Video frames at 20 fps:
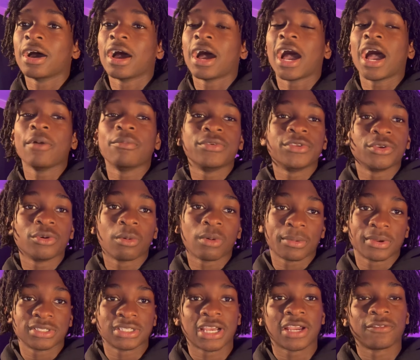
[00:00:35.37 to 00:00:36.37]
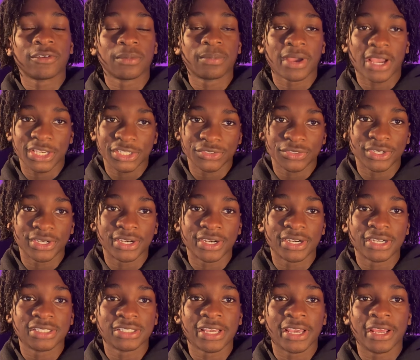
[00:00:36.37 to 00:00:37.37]
I've been doing web design for the past 3
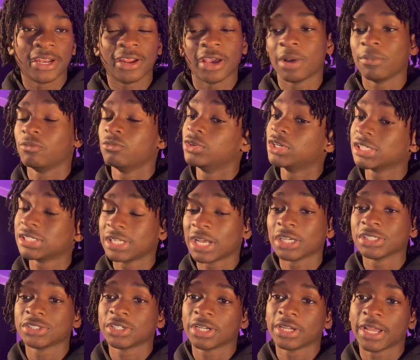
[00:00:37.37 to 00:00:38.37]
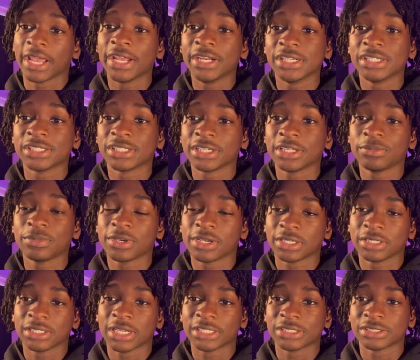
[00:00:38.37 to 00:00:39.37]
years, and I'm just now starting an agency because
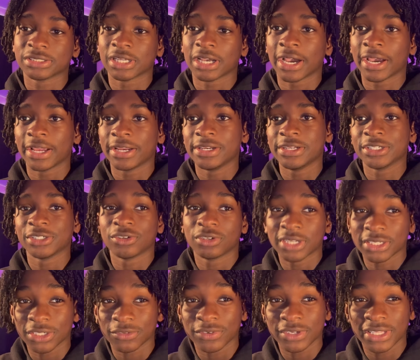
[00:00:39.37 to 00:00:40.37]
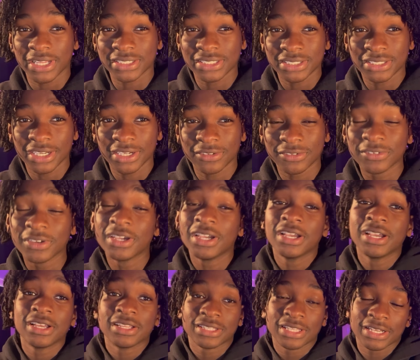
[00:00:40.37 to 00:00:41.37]
I just don't like the freelancing life.
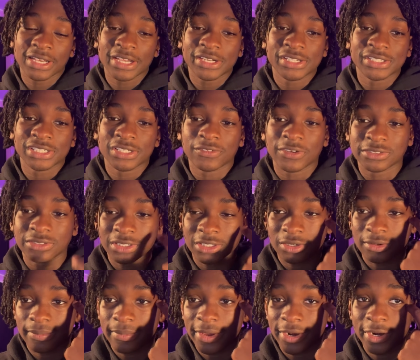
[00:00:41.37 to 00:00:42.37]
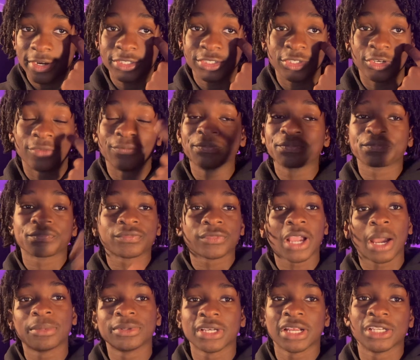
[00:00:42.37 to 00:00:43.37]
I think agency fits me a little bit better, so I'm
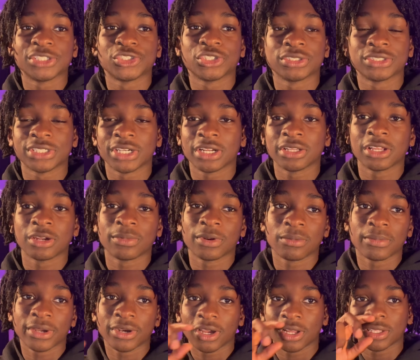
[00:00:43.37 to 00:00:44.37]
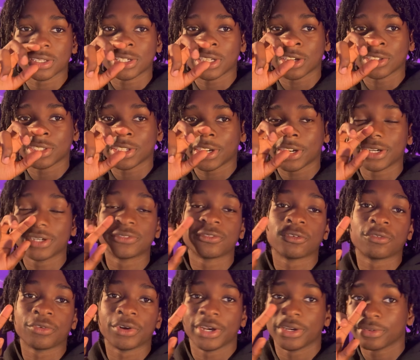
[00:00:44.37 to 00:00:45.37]
just trying to share a little bit of my knowledge out there for
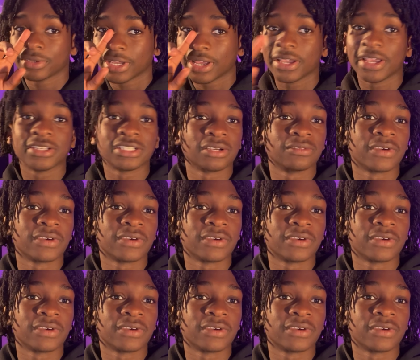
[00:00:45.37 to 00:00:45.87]
free and get some